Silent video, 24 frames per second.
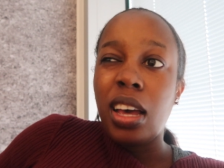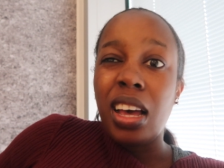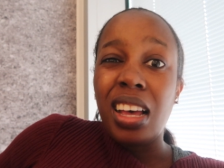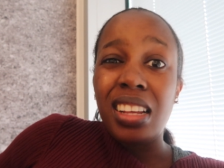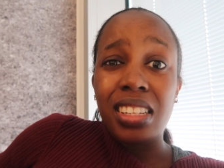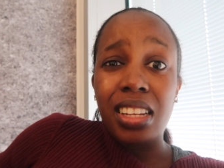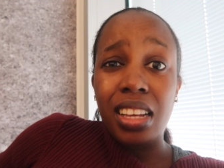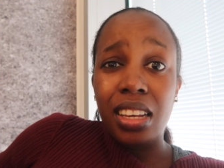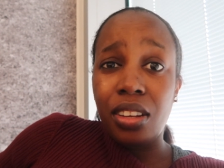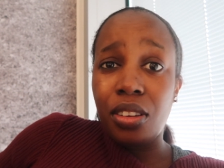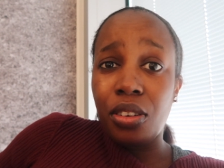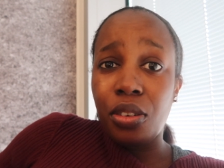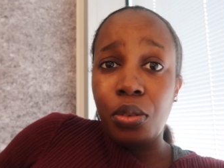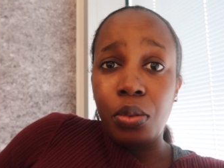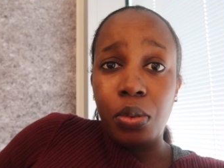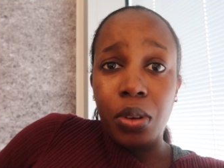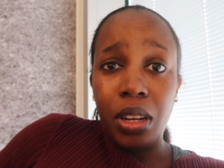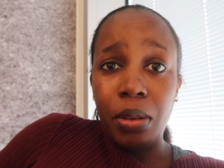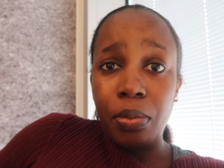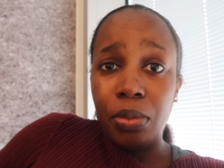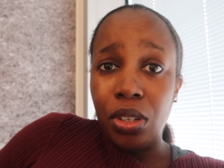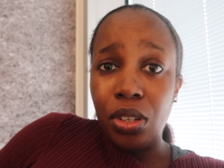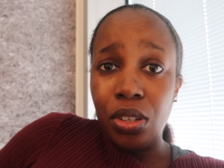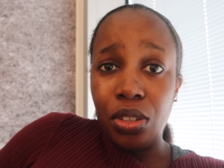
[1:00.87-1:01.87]
I was like, you know
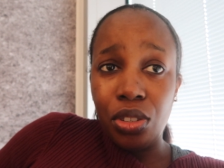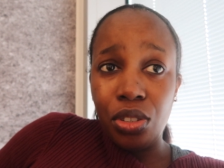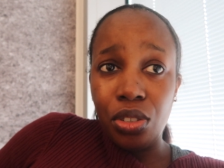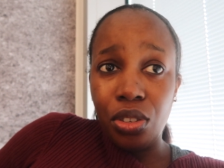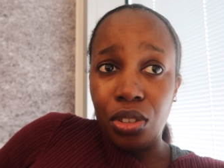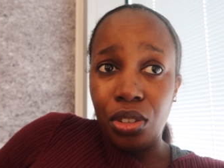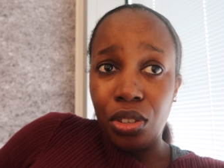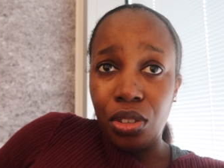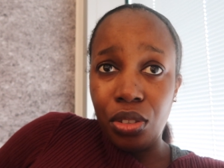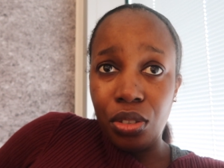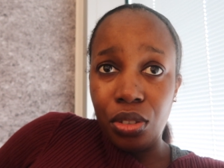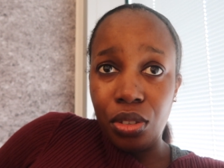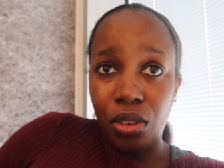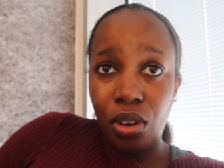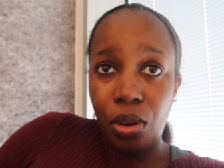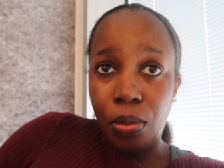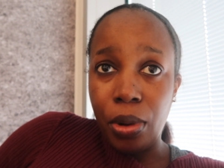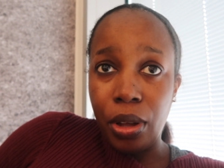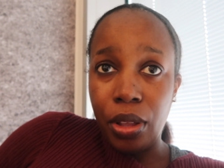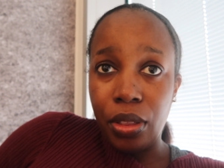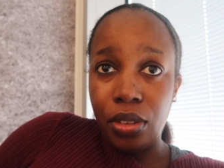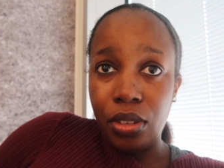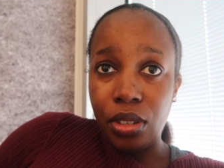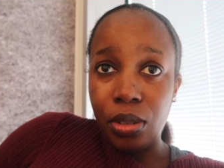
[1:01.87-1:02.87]
what, let me just join you to
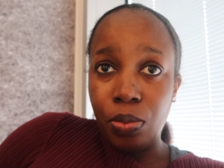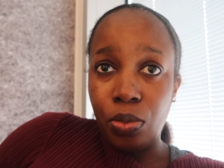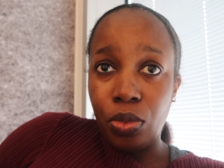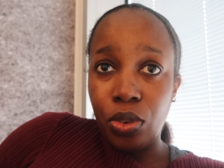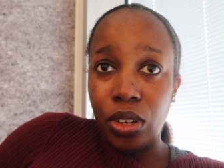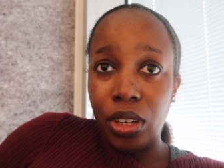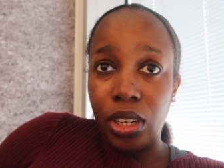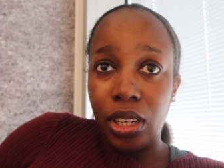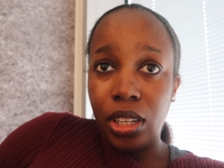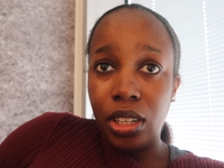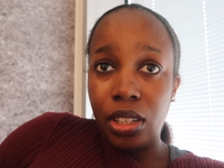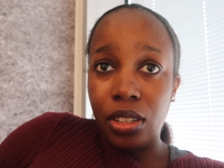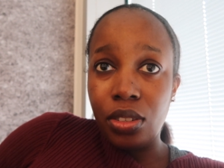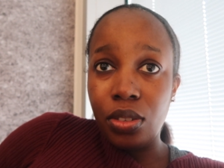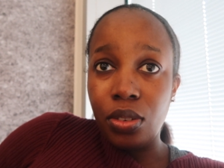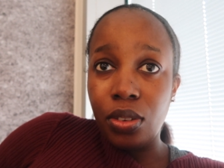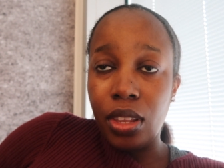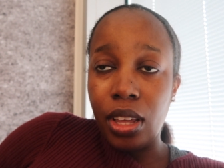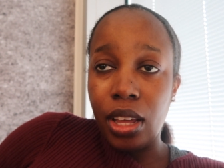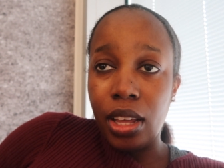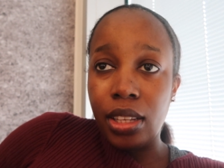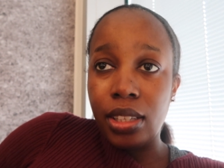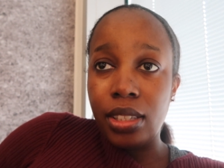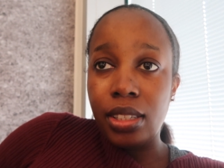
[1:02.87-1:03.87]
come out this morning so
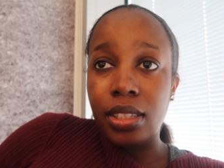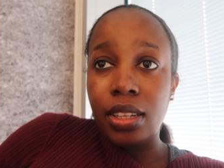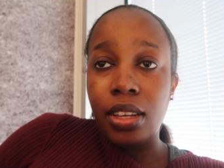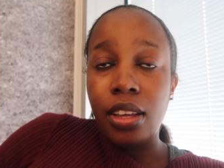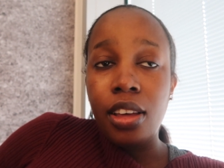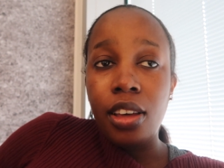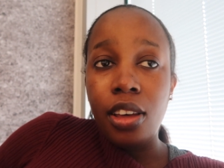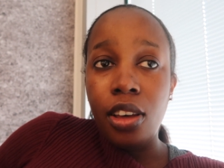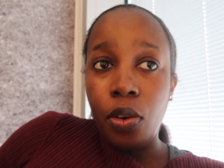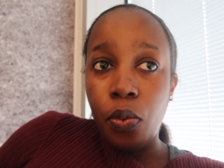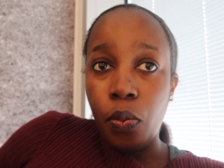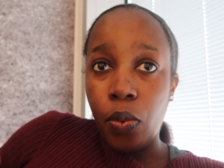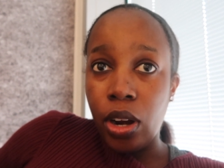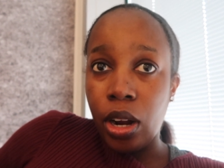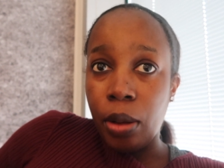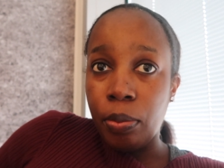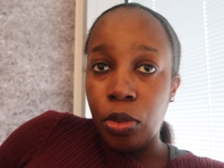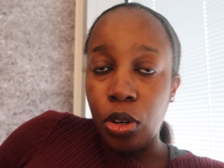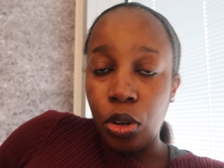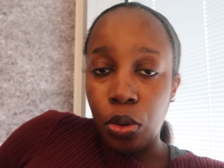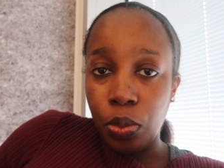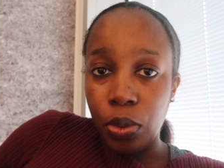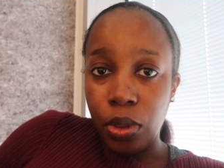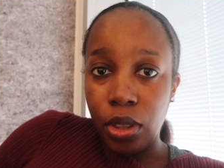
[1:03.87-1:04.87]
that when
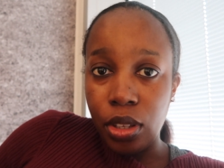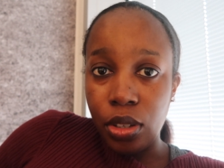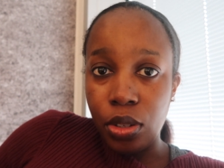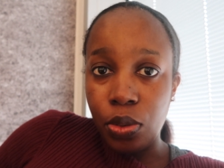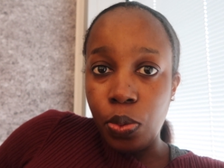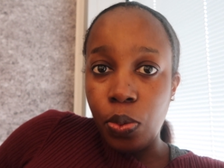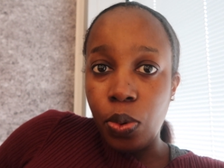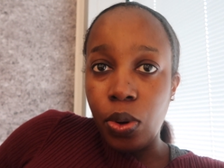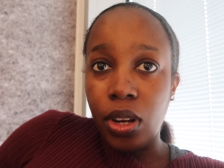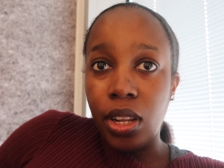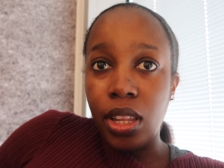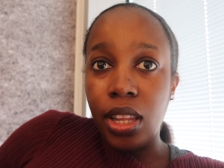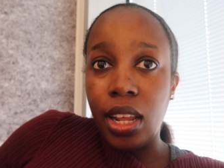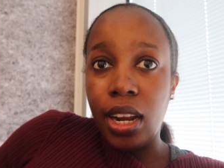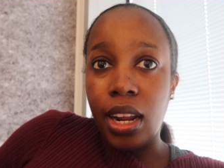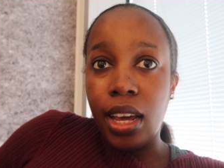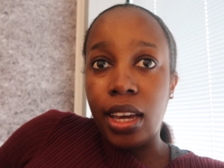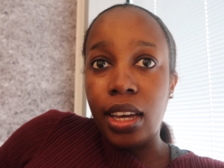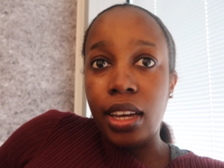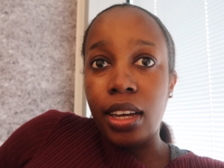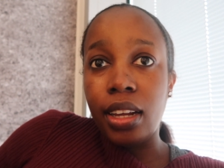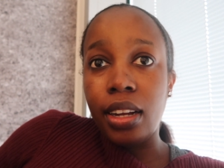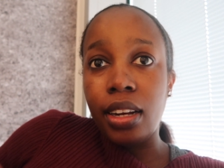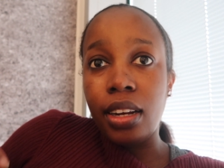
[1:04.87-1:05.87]
I'm done with this one, then
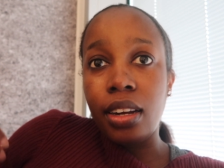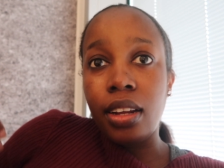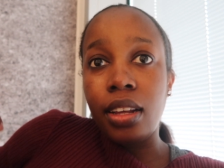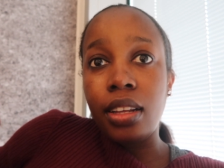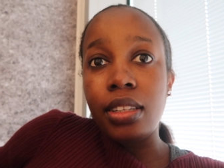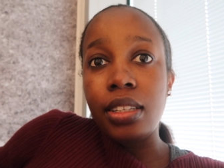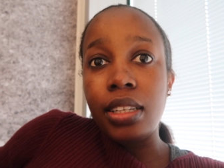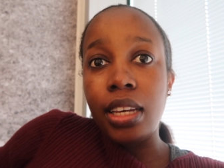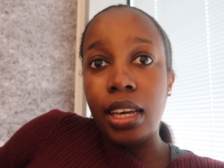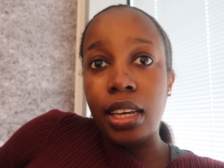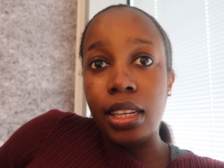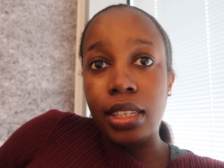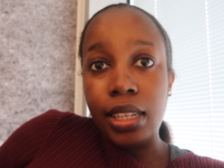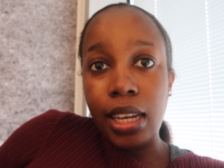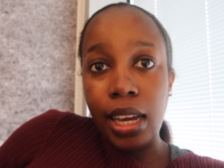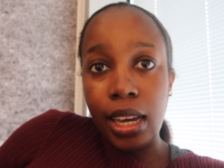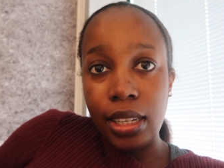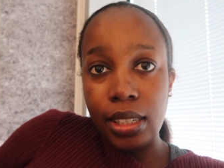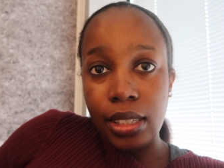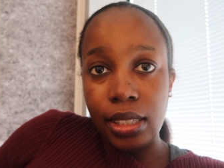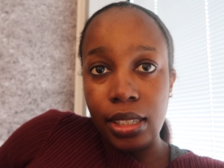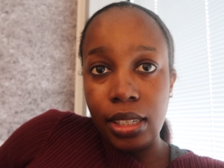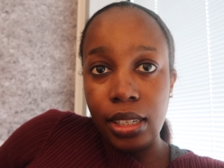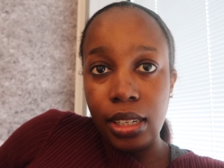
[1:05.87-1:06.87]
I can take a
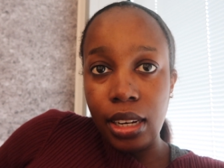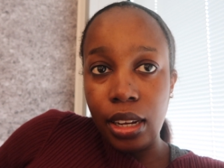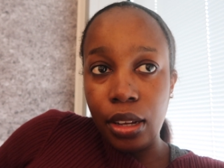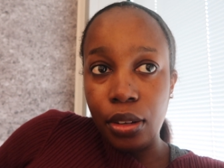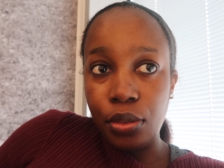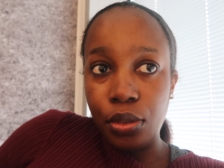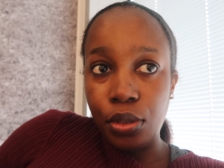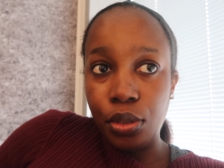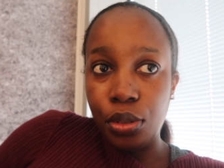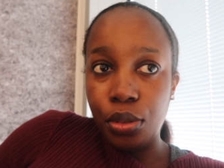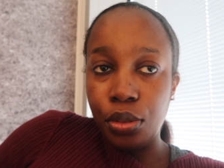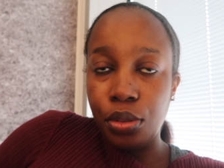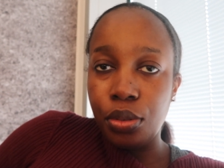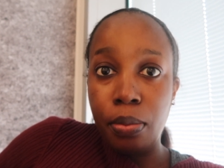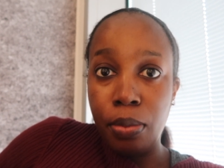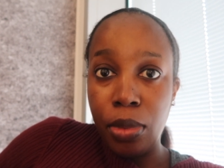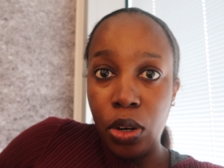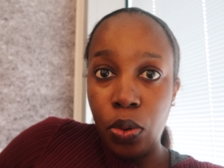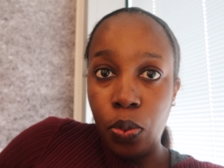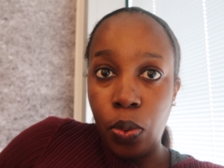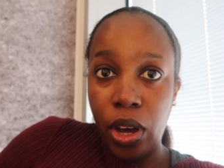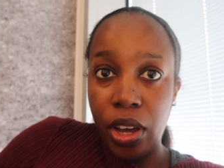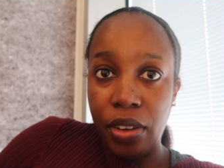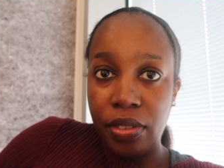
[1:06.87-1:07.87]
taxi down to
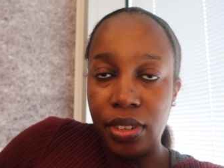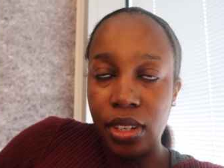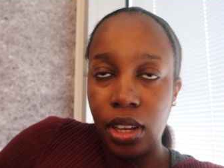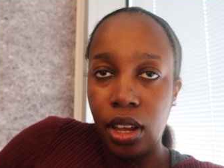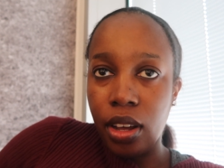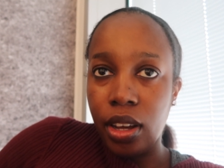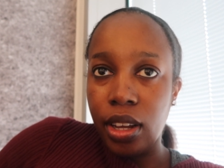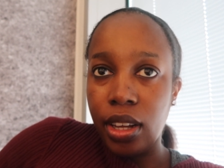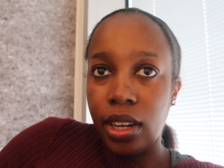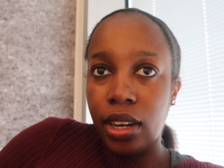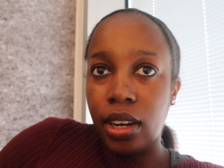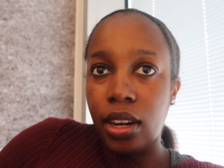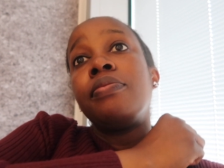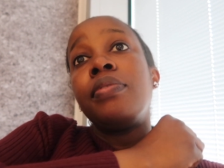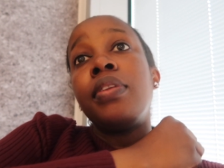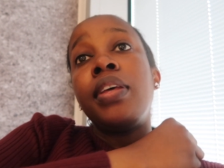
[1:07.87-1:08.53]
Midwife's Eye.